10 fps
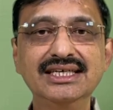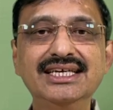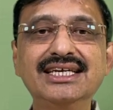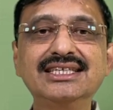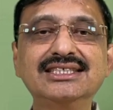
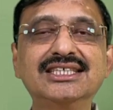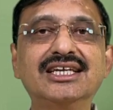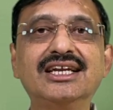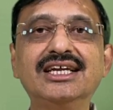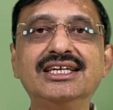get
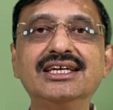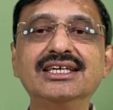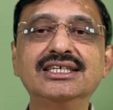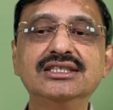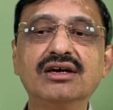generated
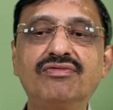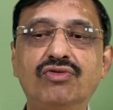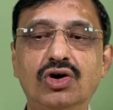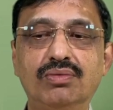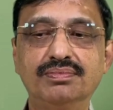in the
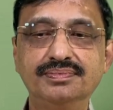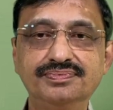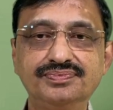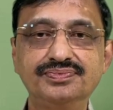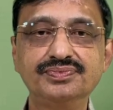form
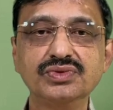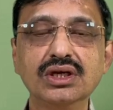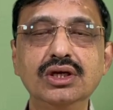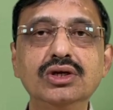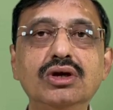
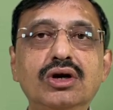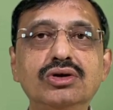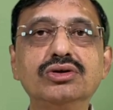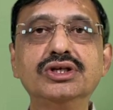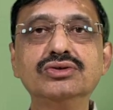you have
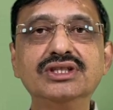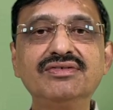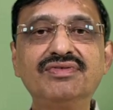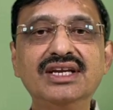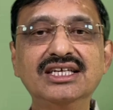to give the
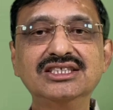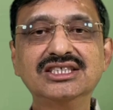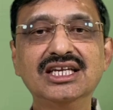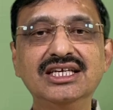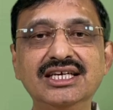
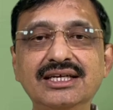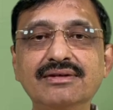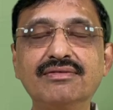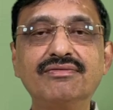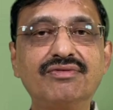financial year
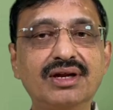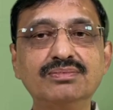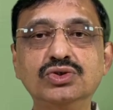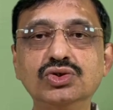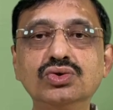
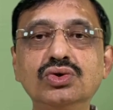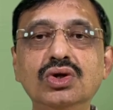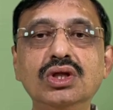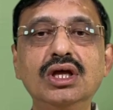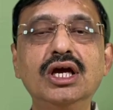from to
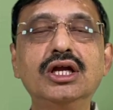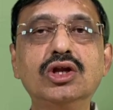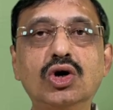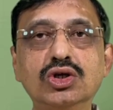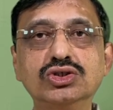and
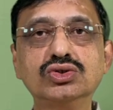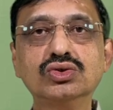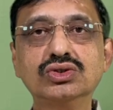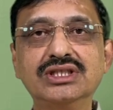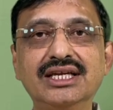
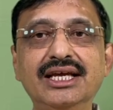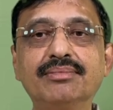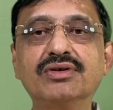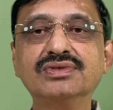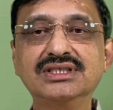also the name
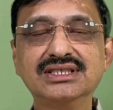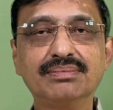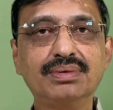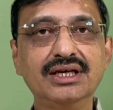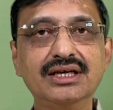of the
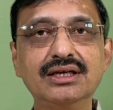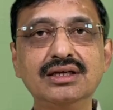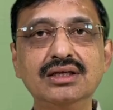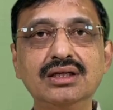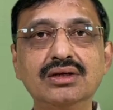supplier
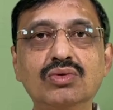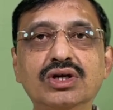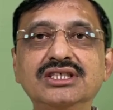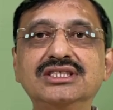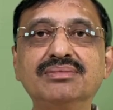
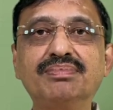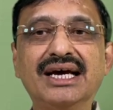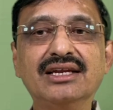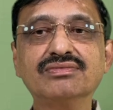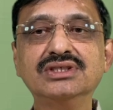what is the
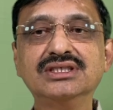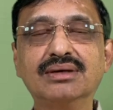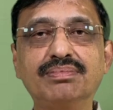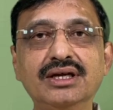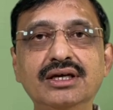pan of the
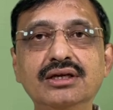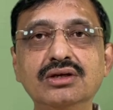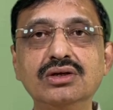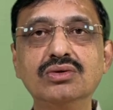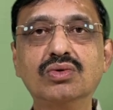supplier
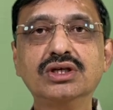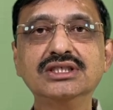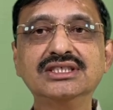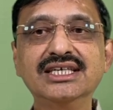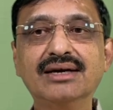what
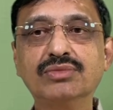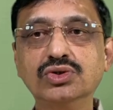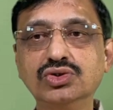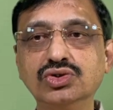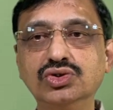is the
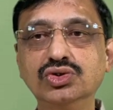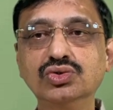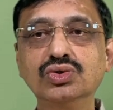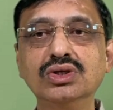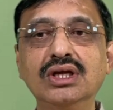amount
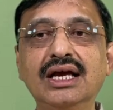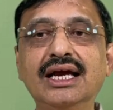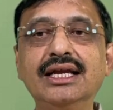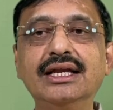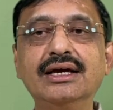due
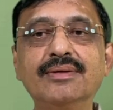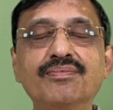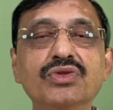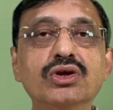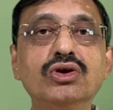and uh,
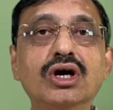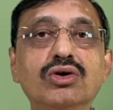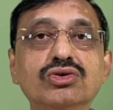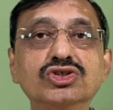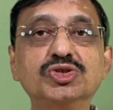you
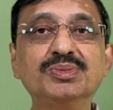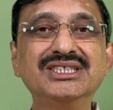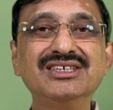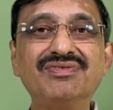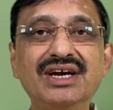have to
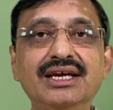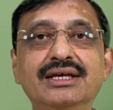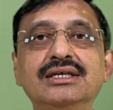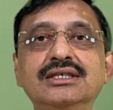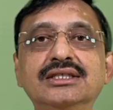specify
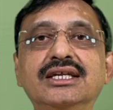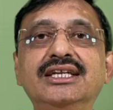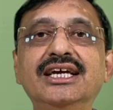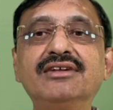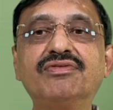the
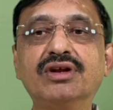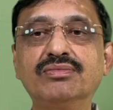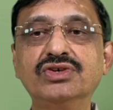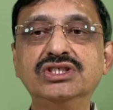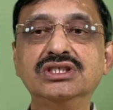date from
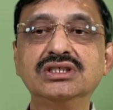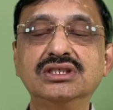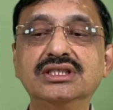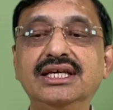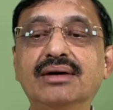which
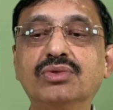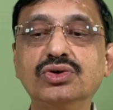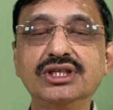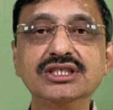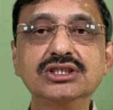the
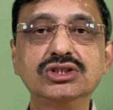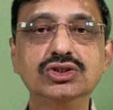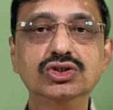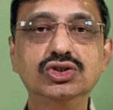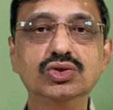amount is
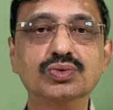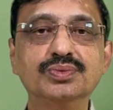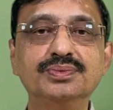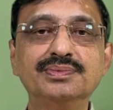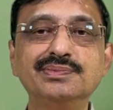due
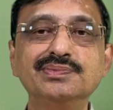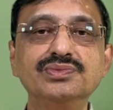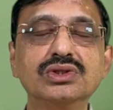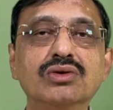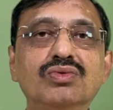
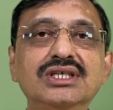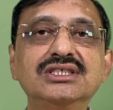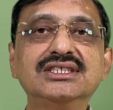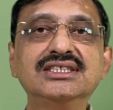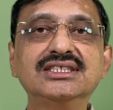once
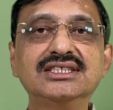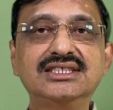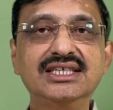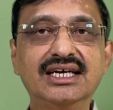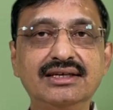this is
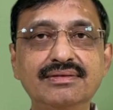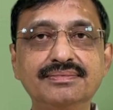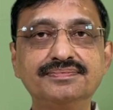done